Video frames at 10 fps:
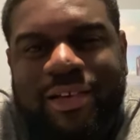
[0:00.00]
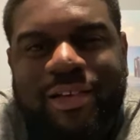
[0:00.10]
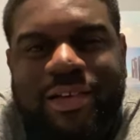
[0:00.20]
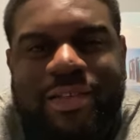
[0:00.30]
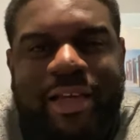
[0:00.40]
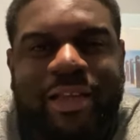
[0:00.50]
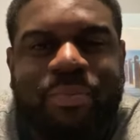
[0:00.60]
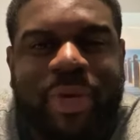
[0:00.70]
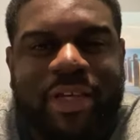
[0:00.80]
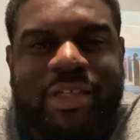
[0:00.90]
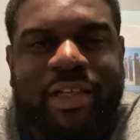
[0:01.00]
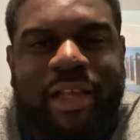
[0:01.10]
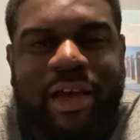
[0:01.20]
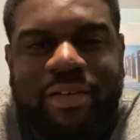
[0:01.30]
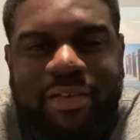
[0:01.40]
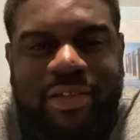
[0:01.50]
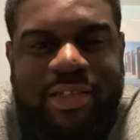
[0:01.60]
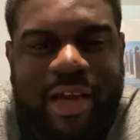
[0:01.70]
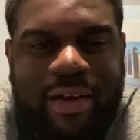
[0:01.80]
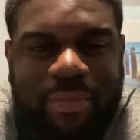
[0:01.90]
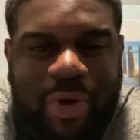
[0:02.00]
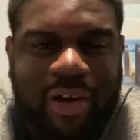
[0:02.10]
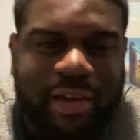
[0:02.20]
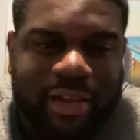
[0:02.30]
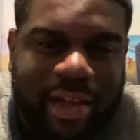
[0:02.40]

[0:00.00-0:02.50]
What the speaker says: He's like the biggest clown of the stock market.